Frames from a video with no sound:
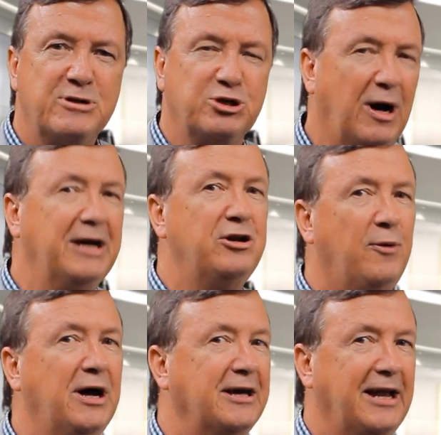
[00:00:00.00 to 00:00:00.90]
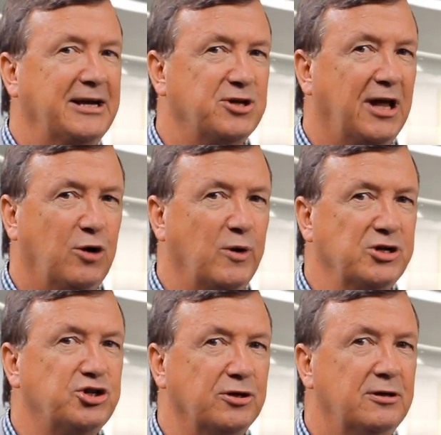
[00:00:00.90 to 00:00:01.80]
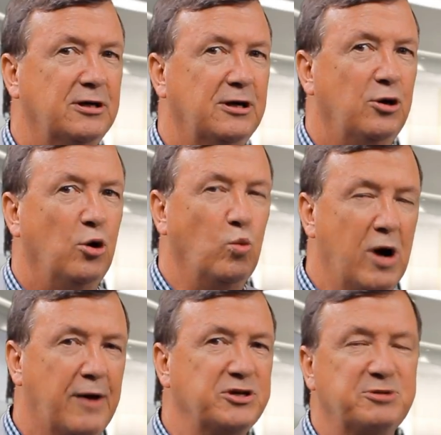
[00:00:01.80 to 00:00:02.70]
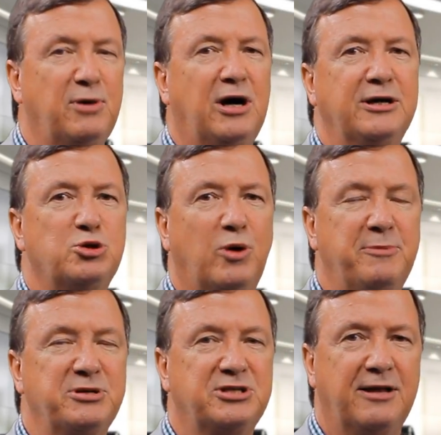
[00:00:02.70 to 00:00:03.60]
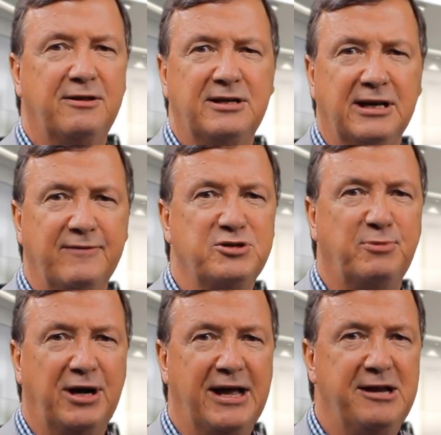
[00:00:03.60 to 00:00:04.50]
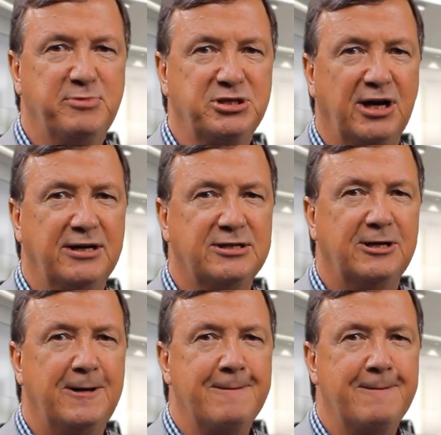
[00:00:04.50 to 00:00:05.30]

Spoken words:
So I know I can answer that question, where is my 20% that delivers my 80%?